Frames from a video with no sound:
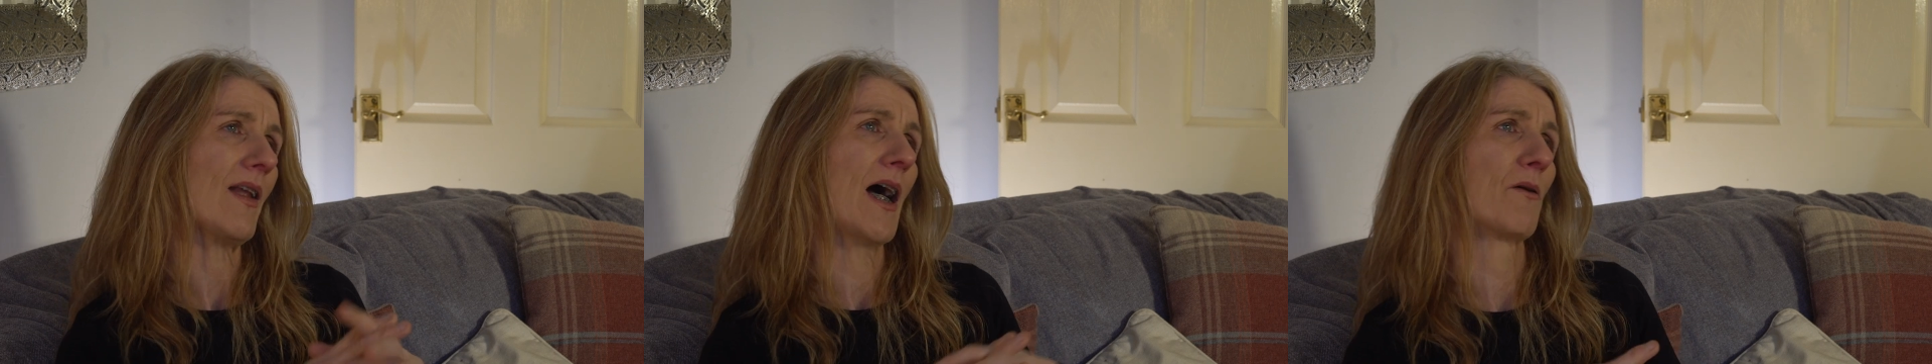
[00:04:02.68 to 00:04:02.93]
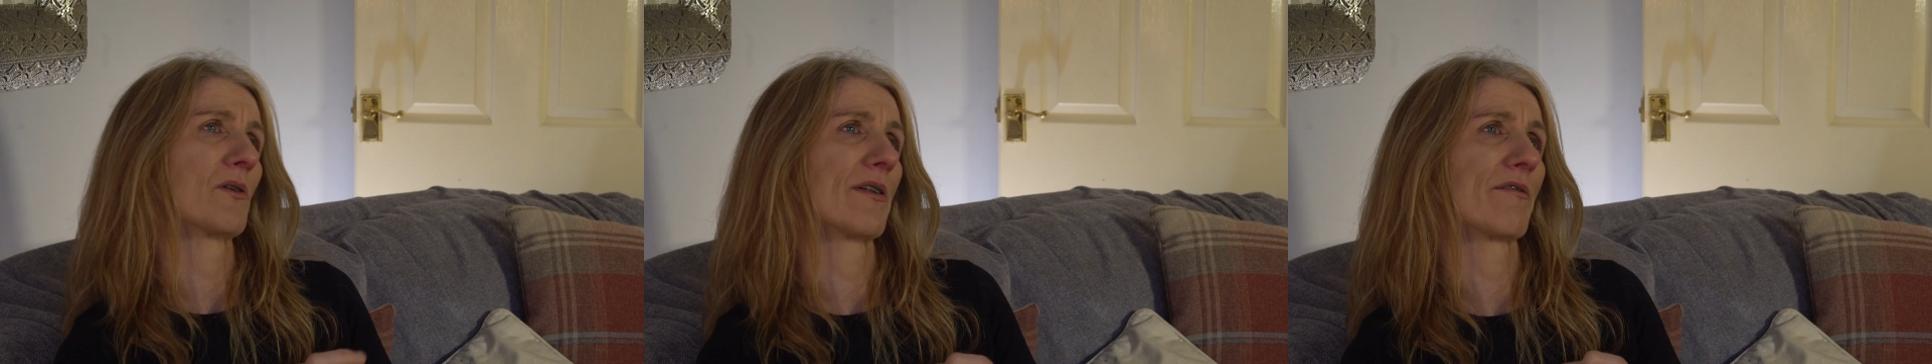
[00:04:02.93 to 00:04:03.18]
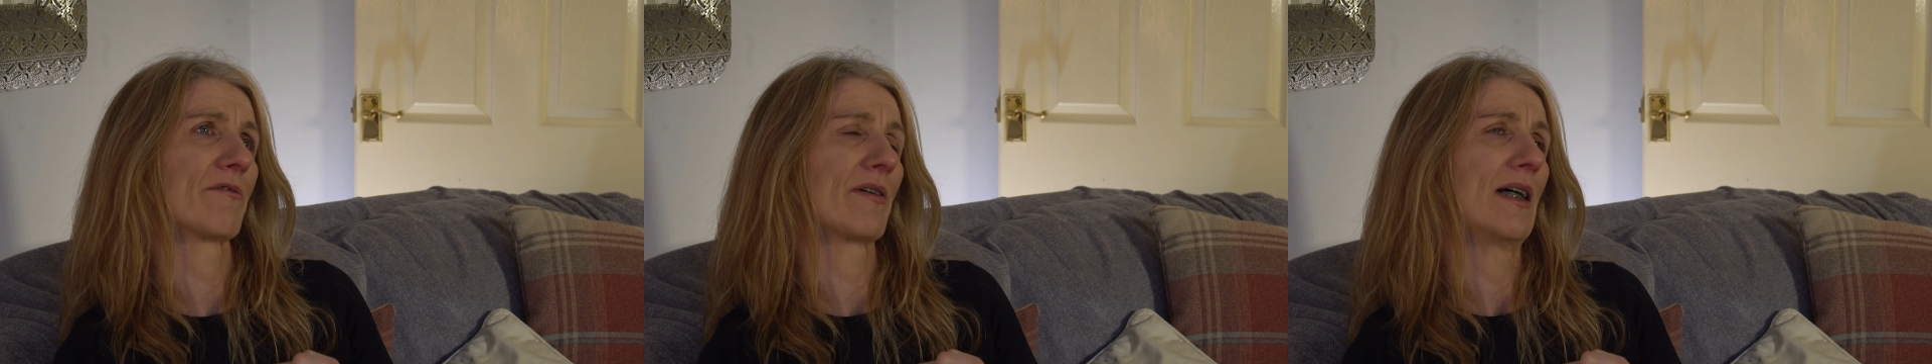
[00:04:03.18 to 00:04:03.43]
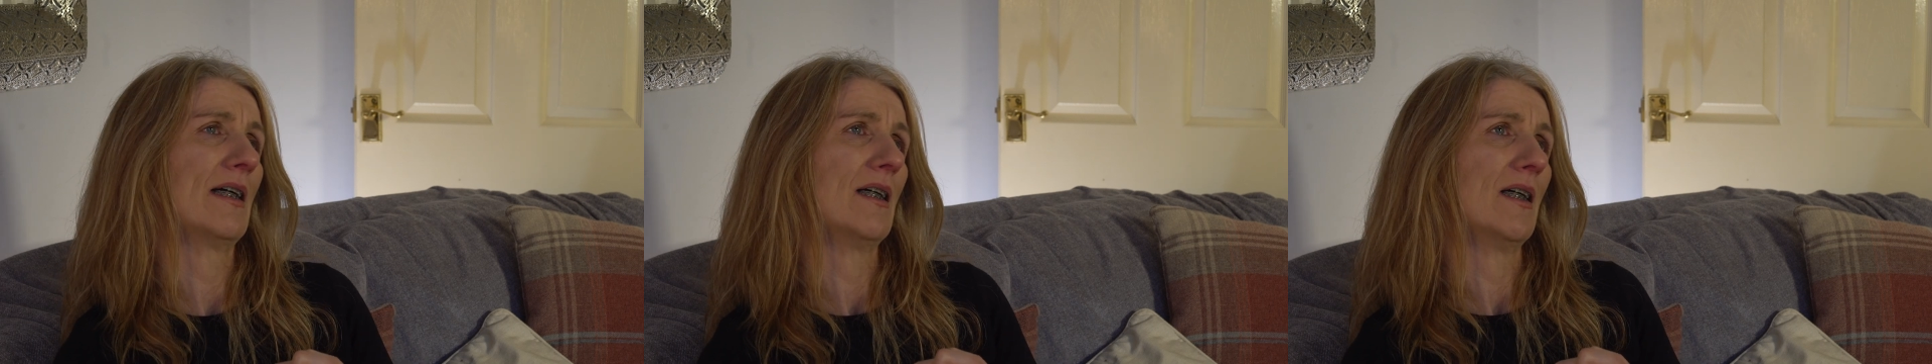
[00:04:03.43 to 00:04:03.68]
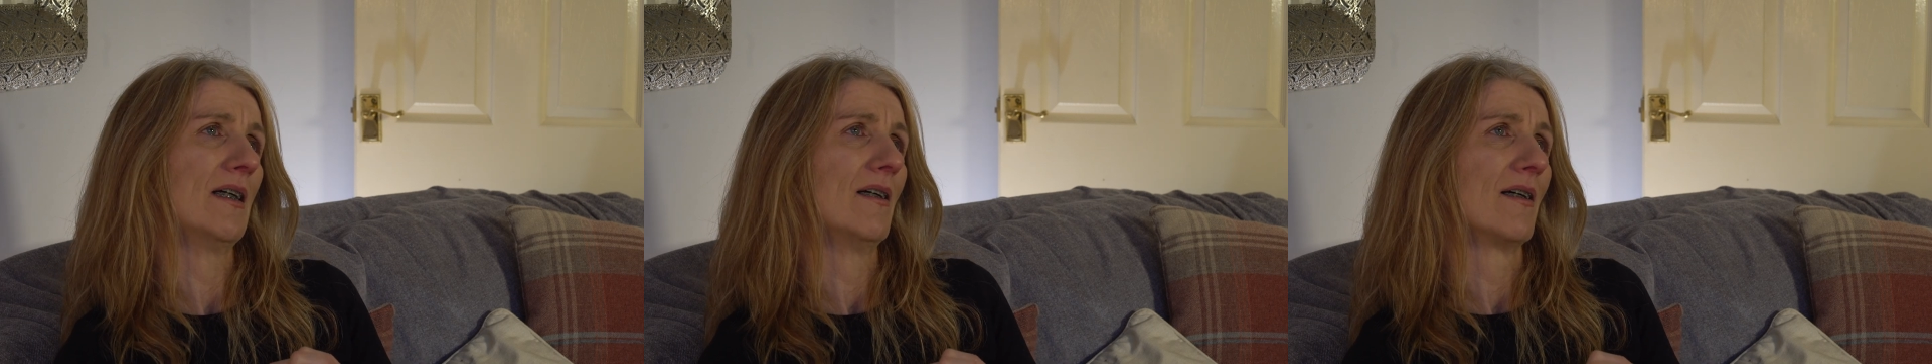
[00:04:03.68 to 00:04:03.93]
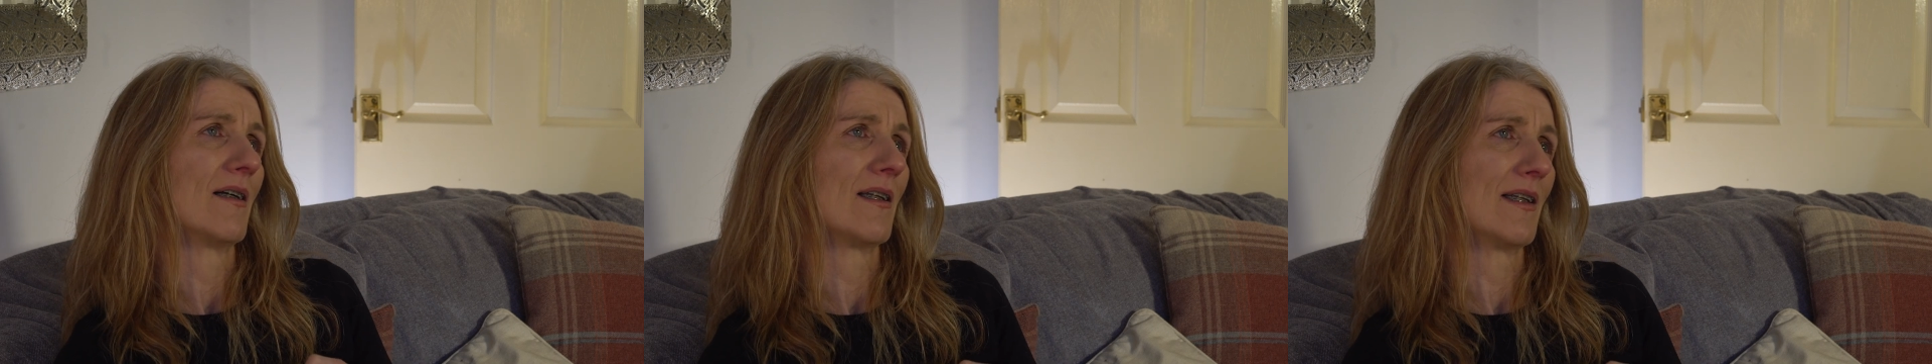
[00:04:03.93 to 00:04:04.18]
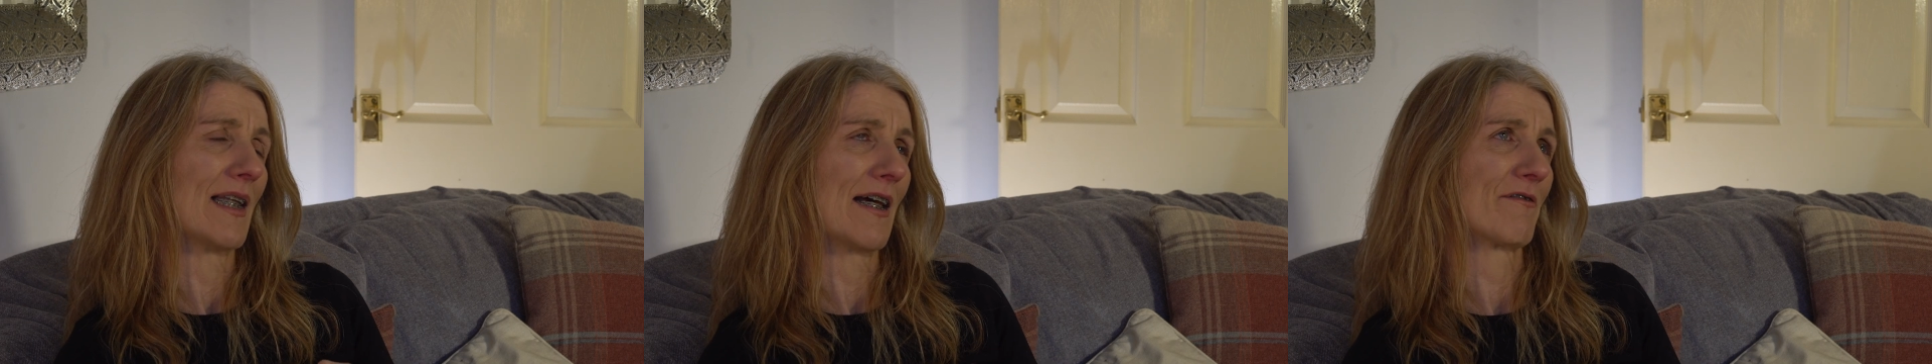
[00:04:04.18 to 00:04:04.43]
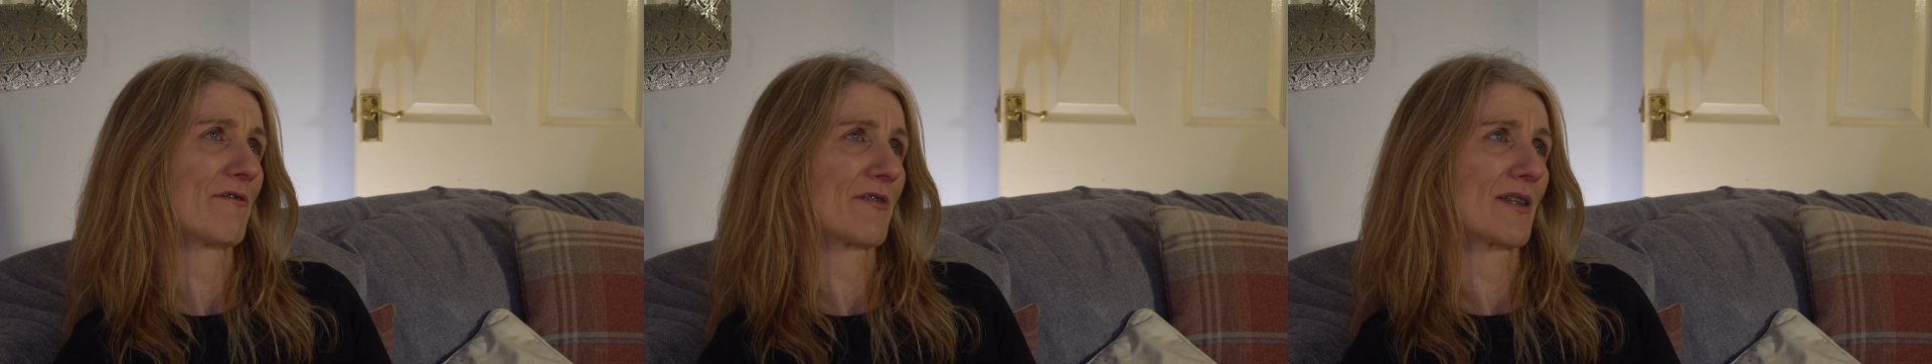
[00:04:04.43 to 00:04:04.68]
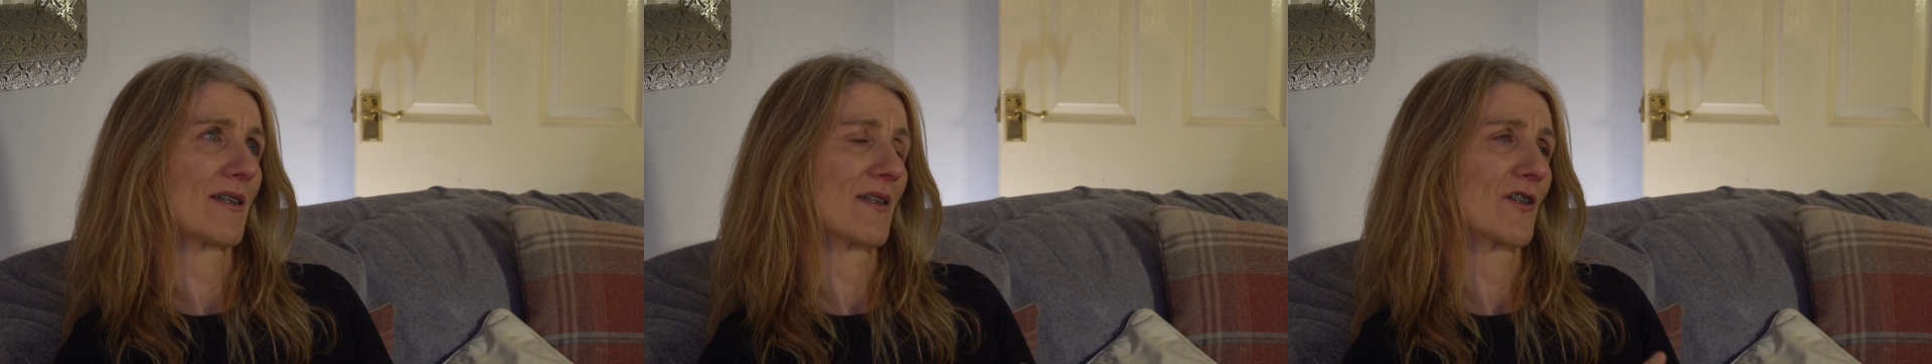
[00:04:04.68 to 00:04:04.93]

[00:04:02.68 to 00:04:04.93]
I would have left